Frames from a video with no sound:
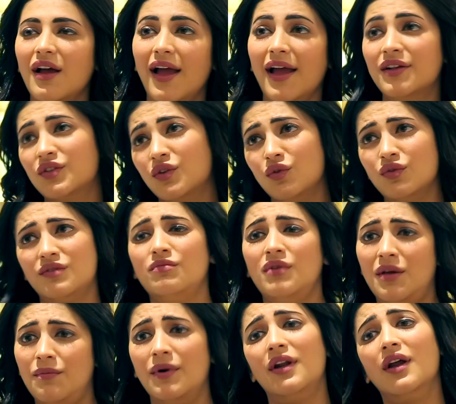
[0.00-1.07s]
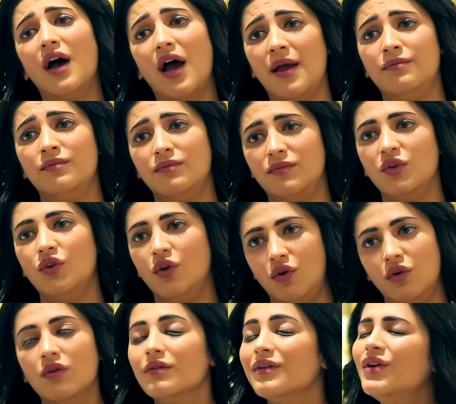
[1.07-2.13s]
excuse me, but I'm,
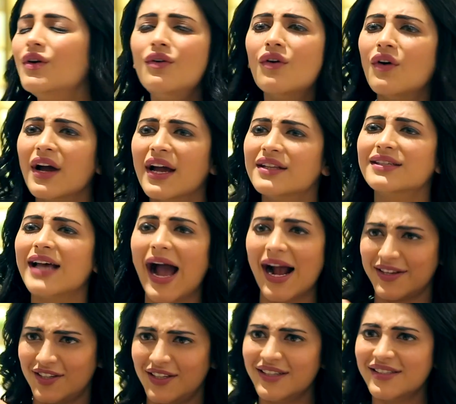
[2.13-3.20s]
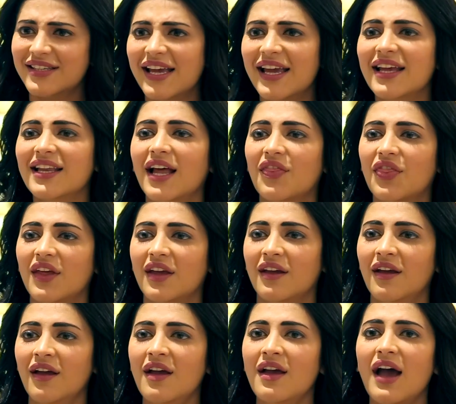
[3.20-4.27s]
no, it's actually saying
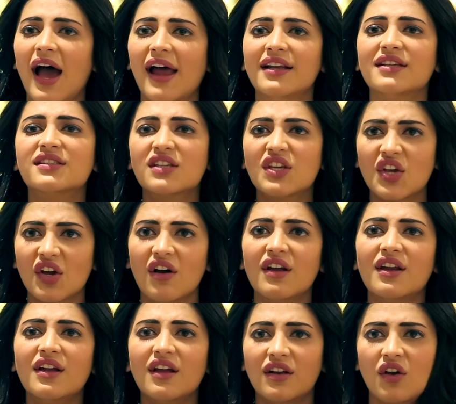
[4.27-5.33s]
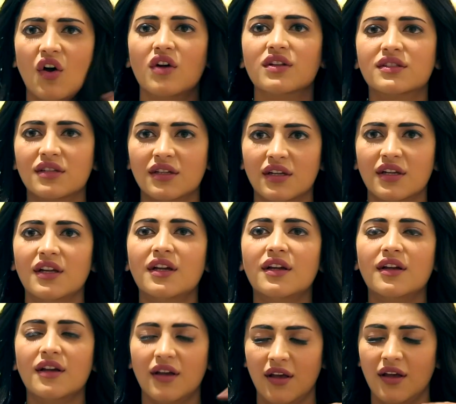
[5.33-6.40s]
nothing. And it's hearing it
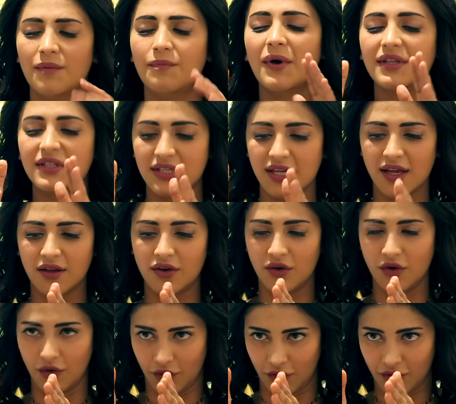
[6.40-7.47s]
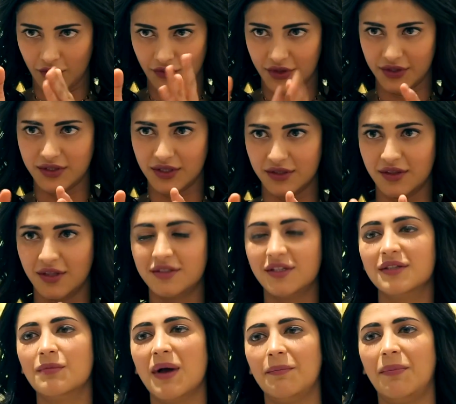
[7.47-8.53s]
constantly, but saying, no, this
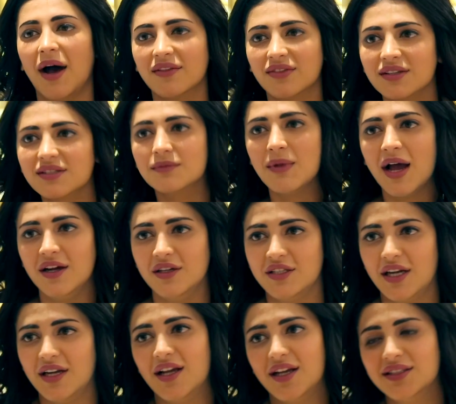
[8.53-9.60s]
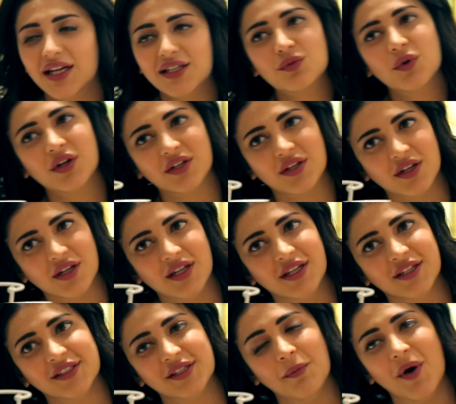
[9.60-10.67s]
is my path, this is my agenda. And that's what it really
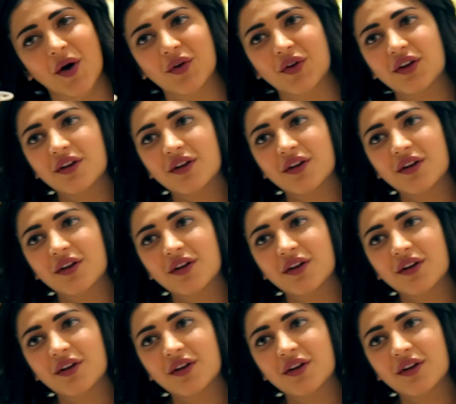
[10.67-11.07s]
is about.